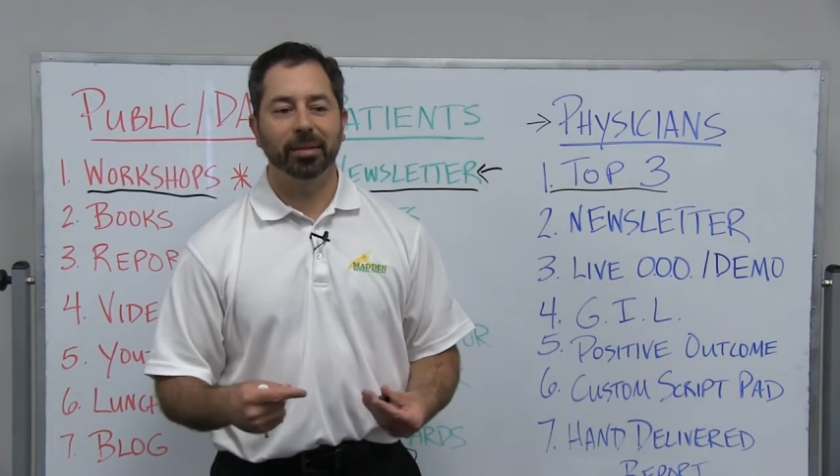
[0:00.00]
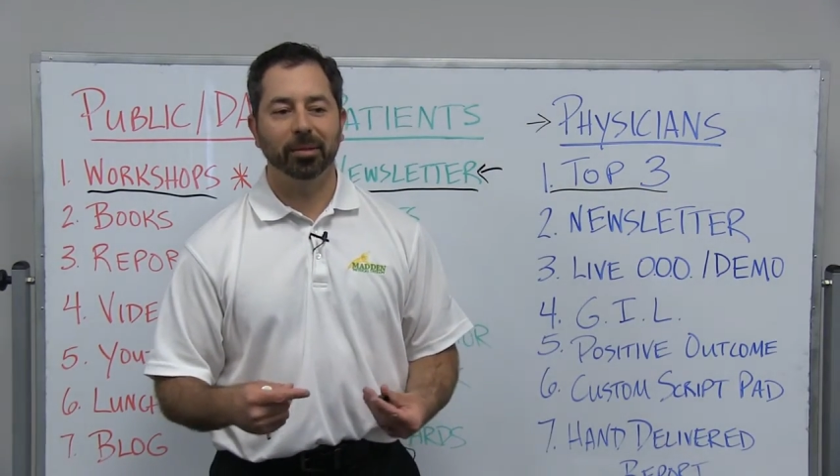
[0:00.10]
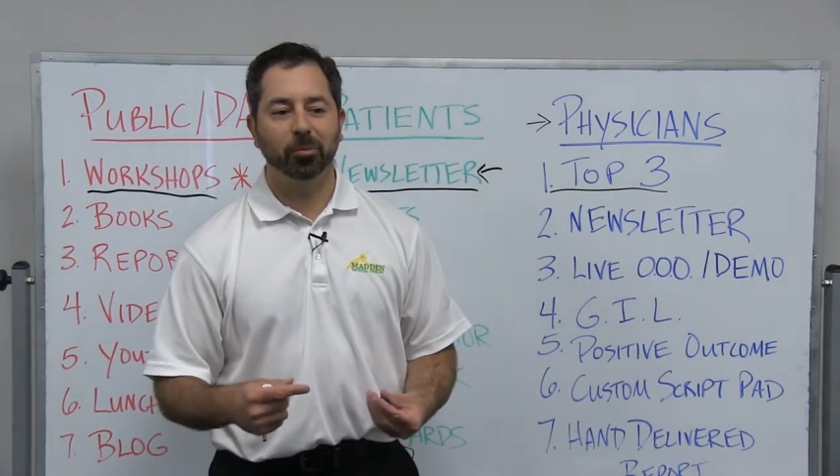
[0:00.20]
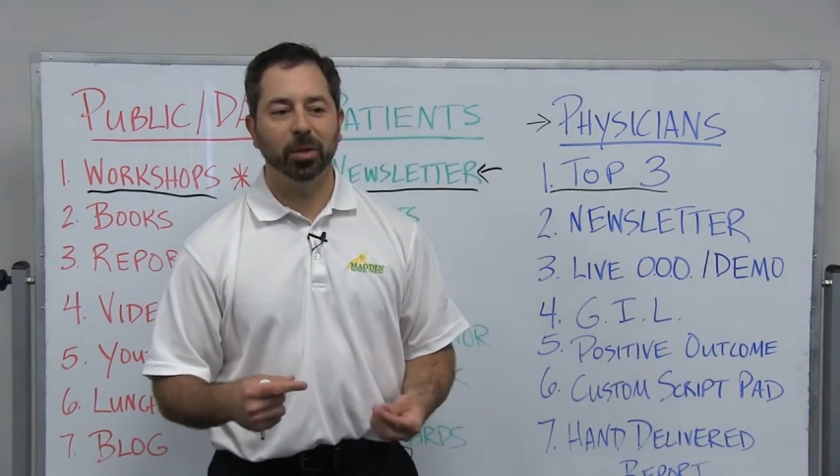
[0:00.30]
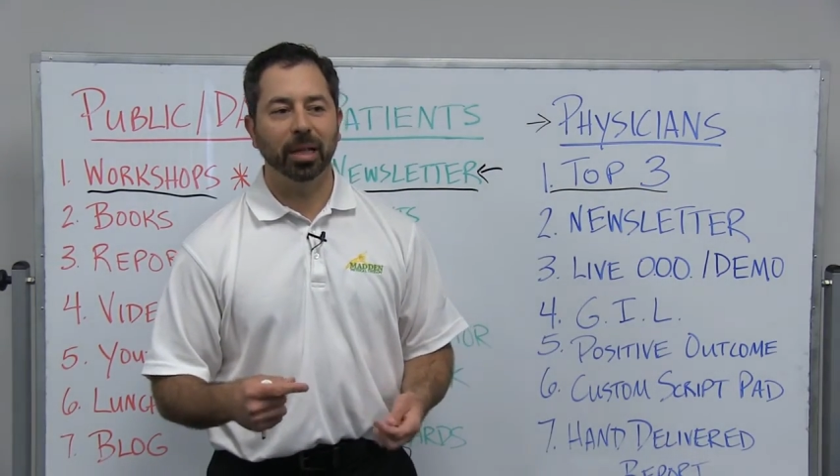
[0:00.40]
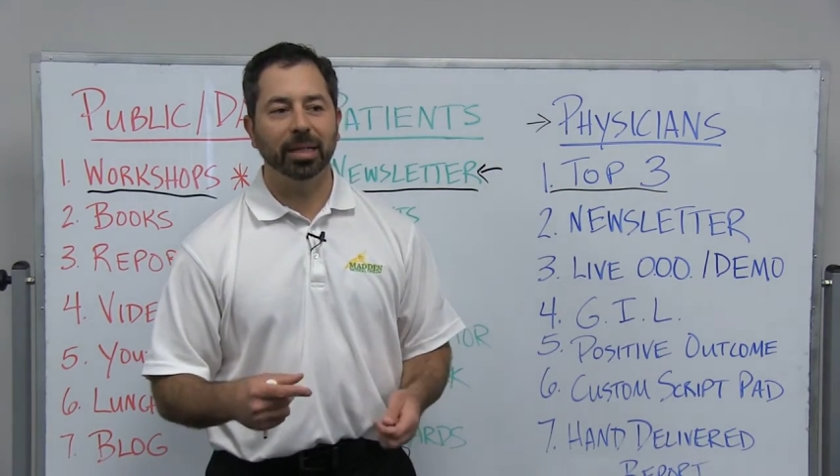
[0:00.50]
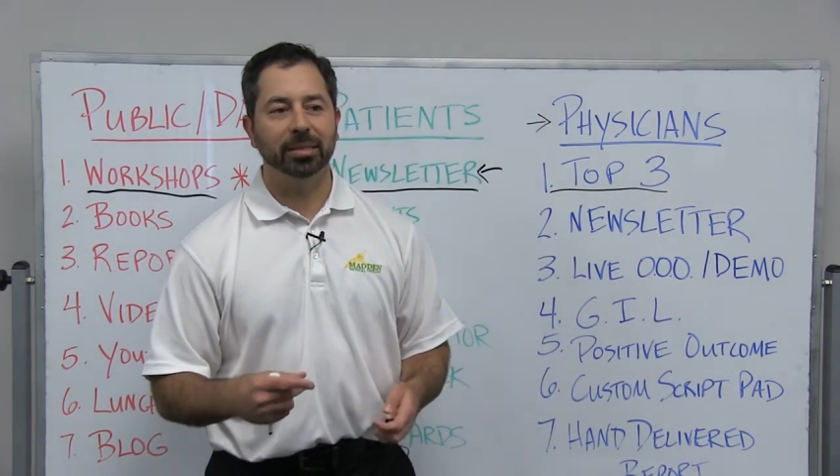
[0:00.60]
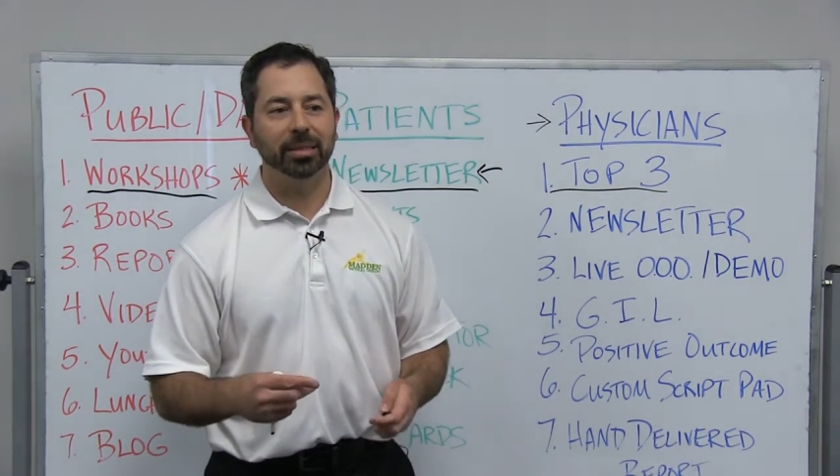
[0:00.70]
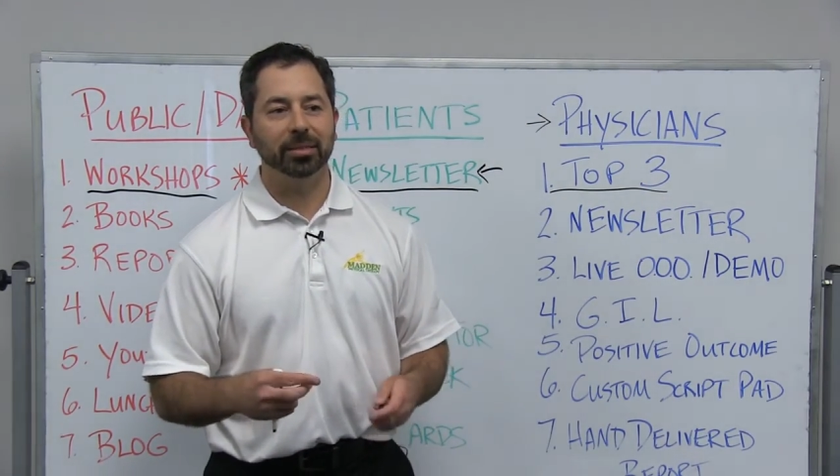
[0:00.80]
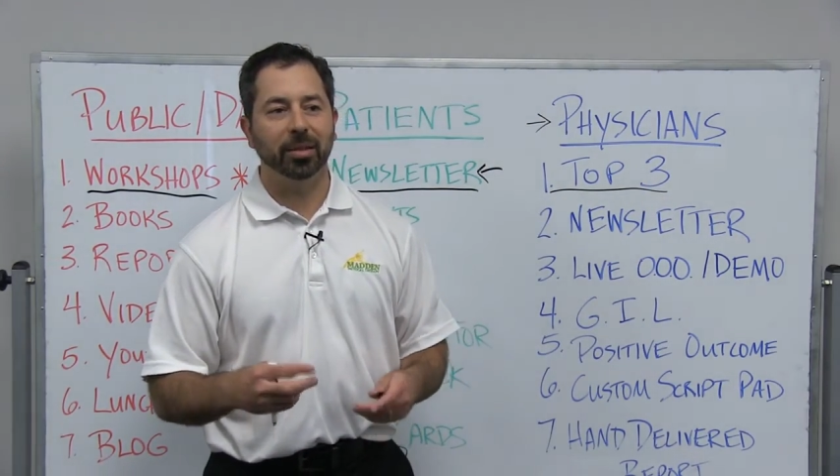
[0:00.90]

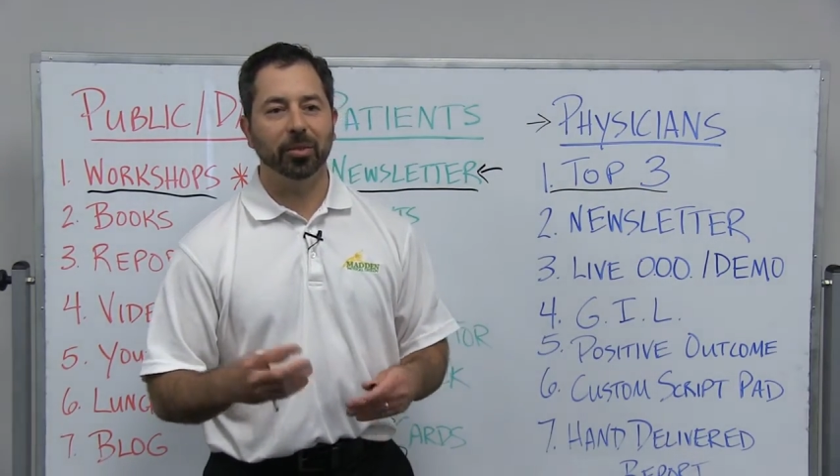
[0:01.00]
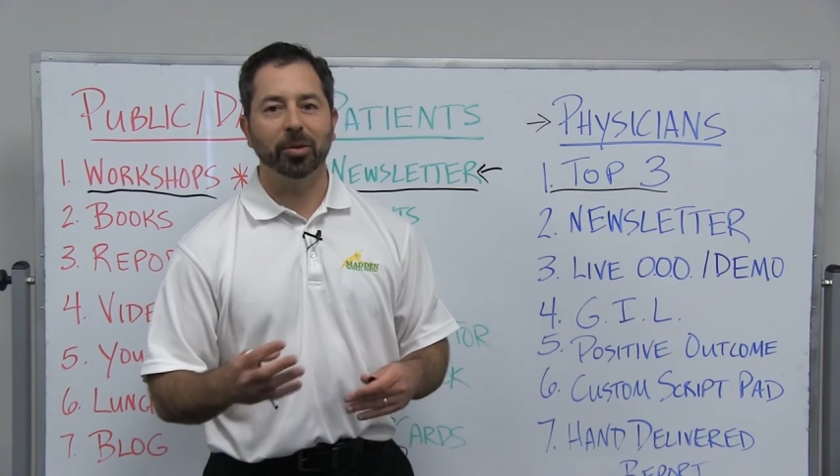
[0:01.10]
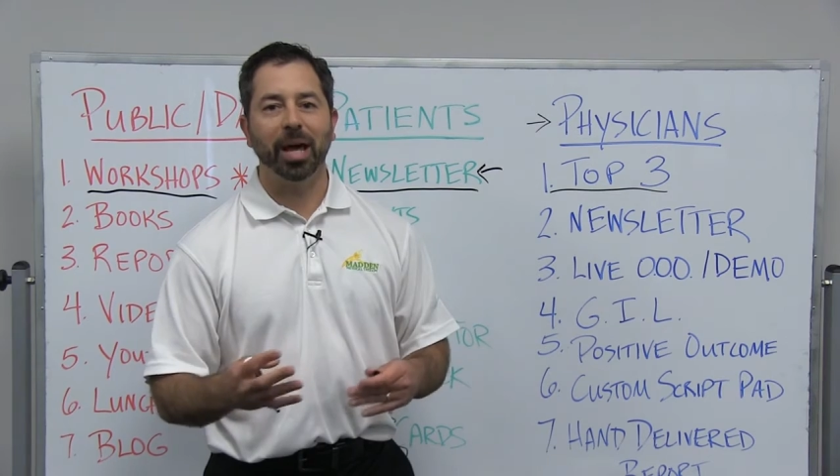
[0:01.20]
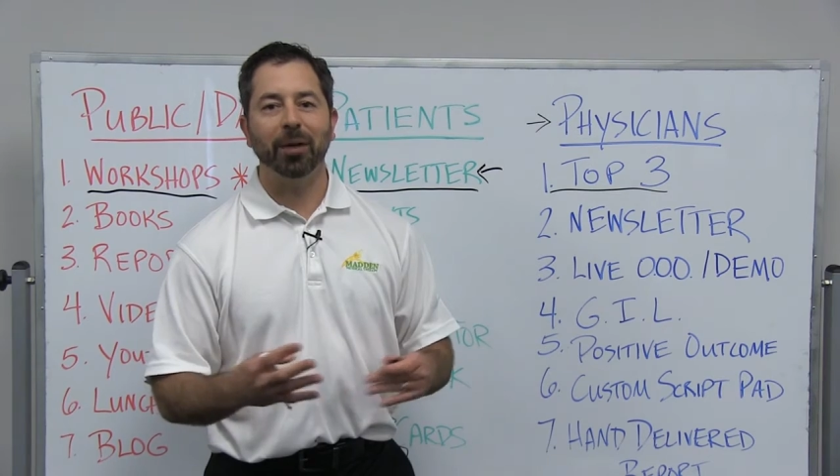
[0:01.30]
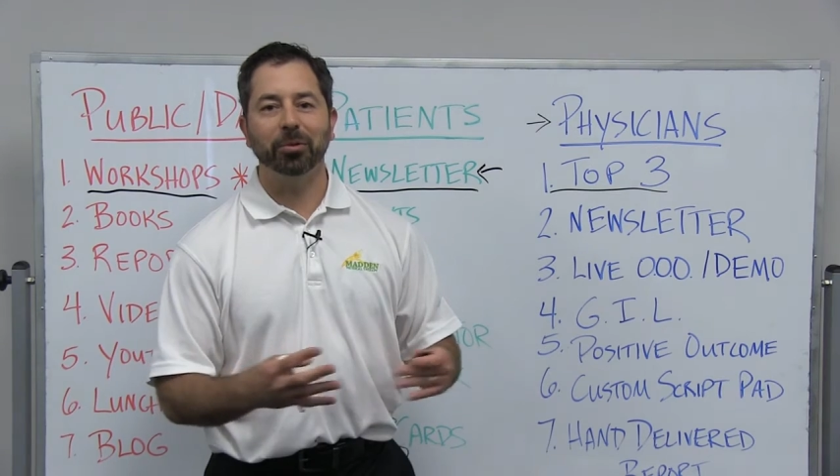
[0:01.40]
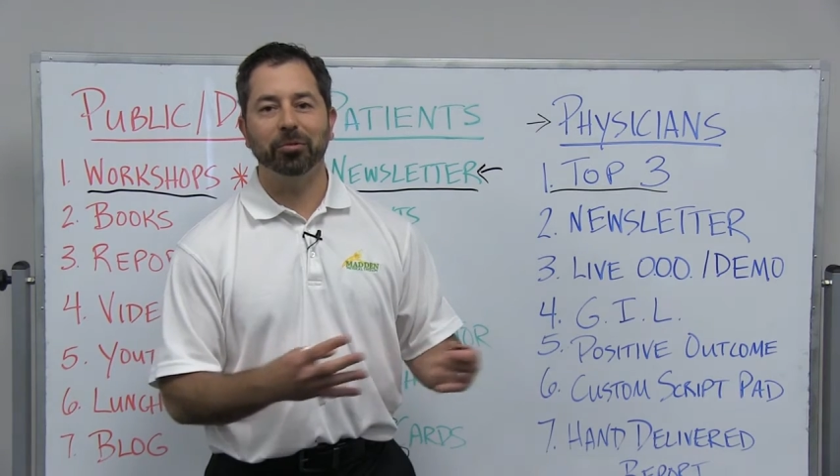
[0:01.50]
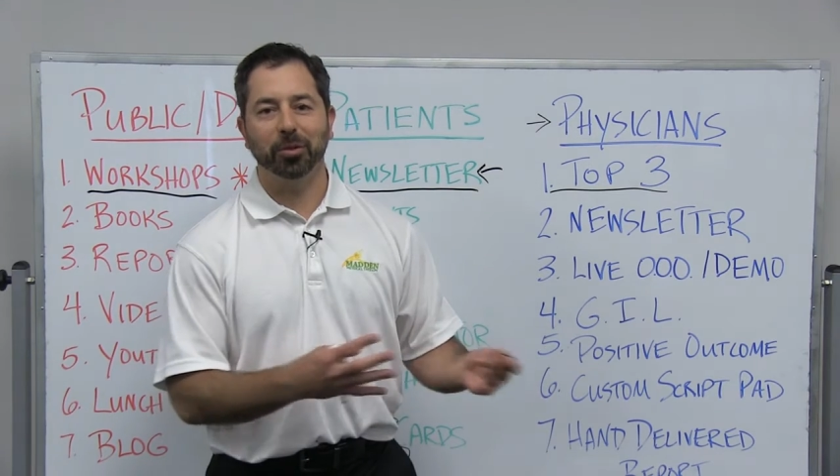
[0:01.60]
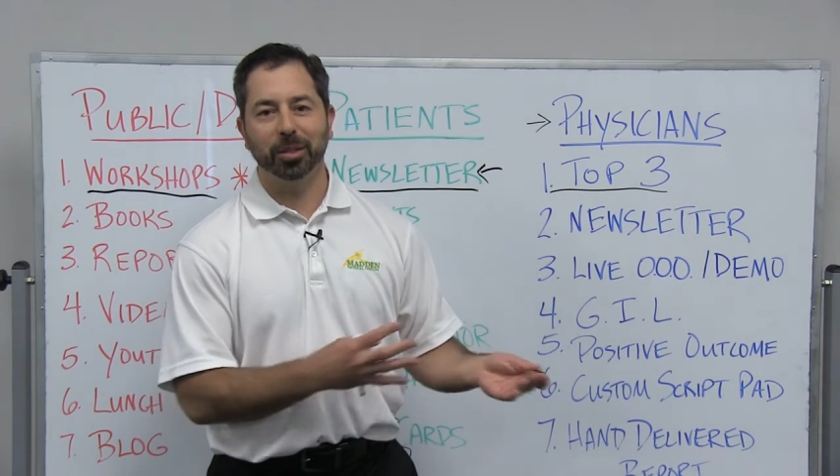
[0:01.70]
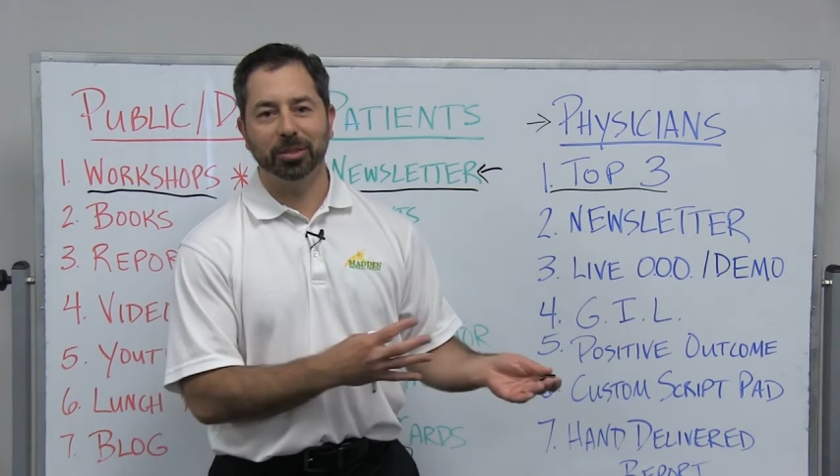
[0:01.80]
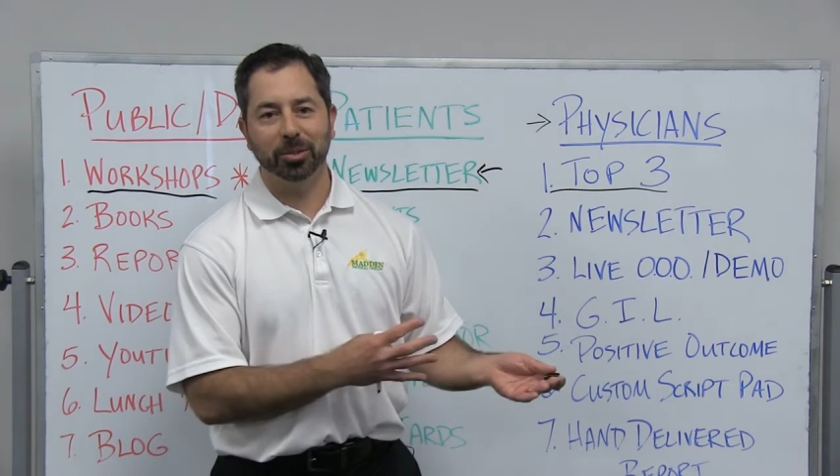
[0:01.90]
realize this, they're not
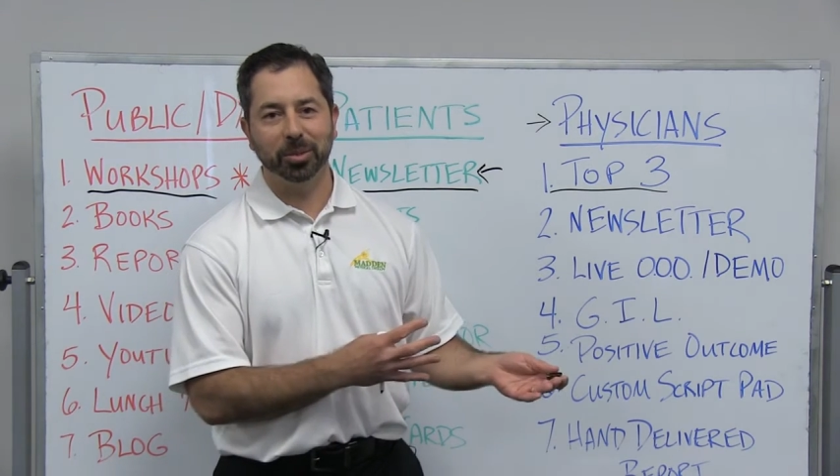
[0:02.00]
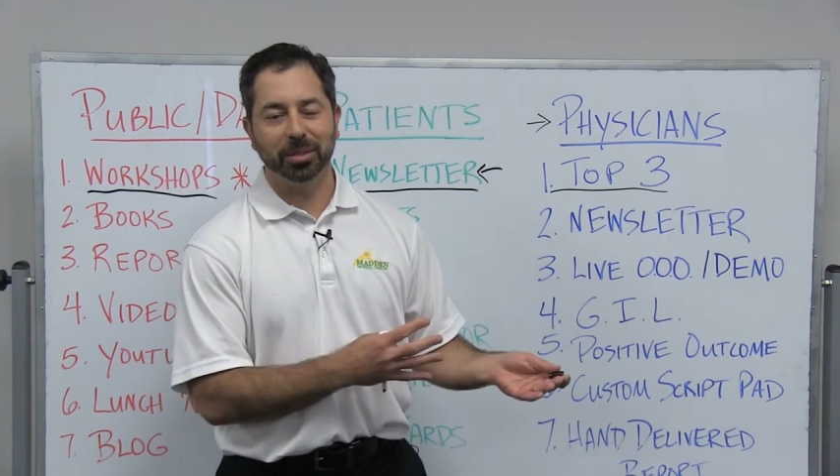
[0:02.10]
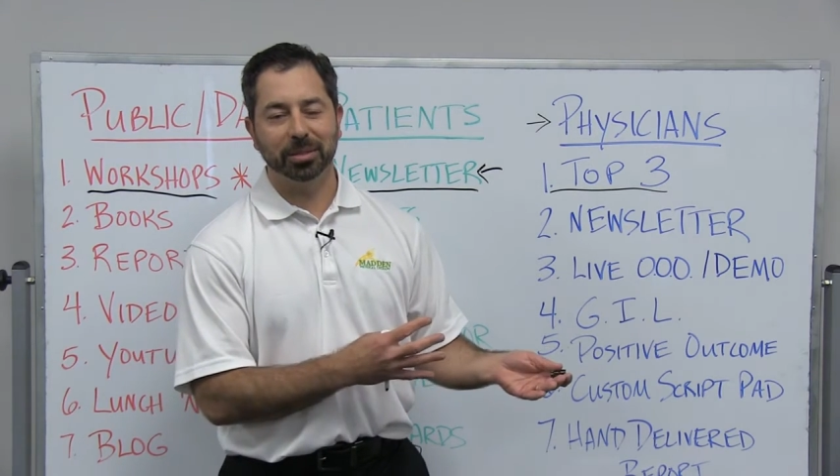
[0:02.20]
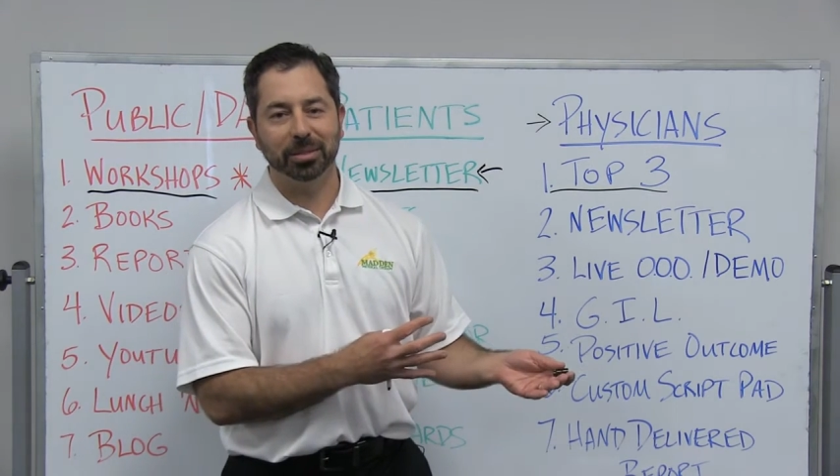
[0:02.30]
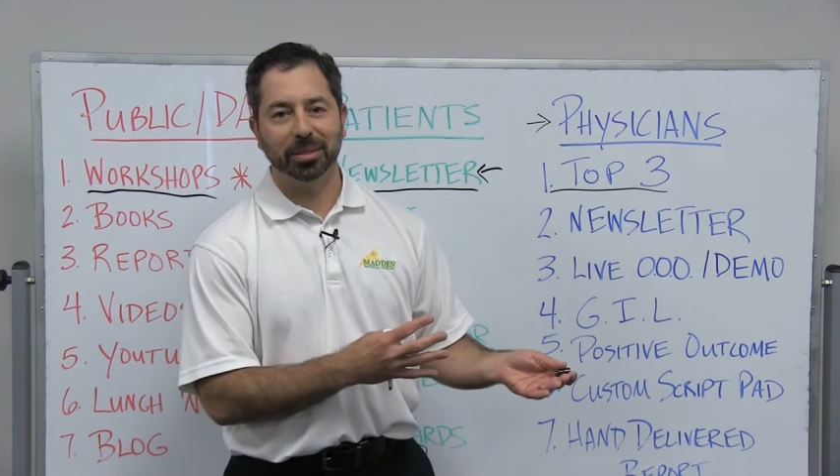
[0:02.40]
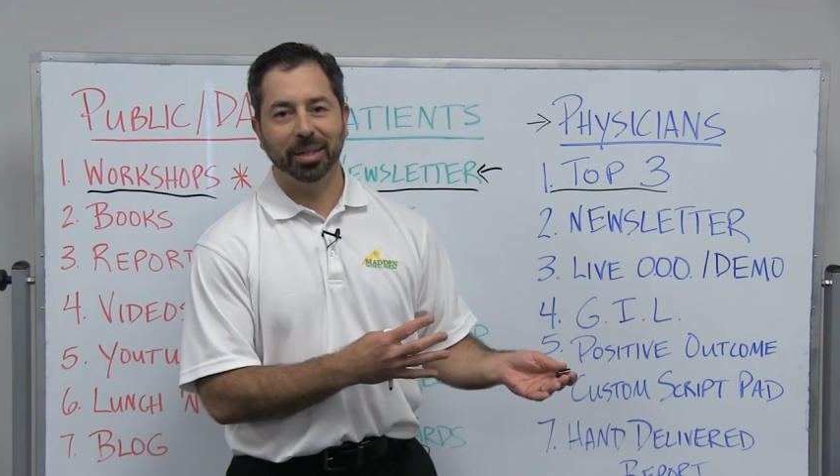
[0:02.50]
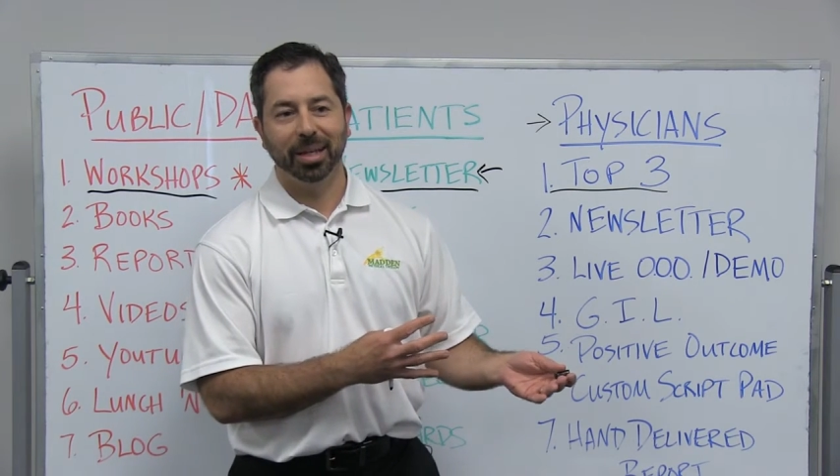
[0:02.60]
referring to us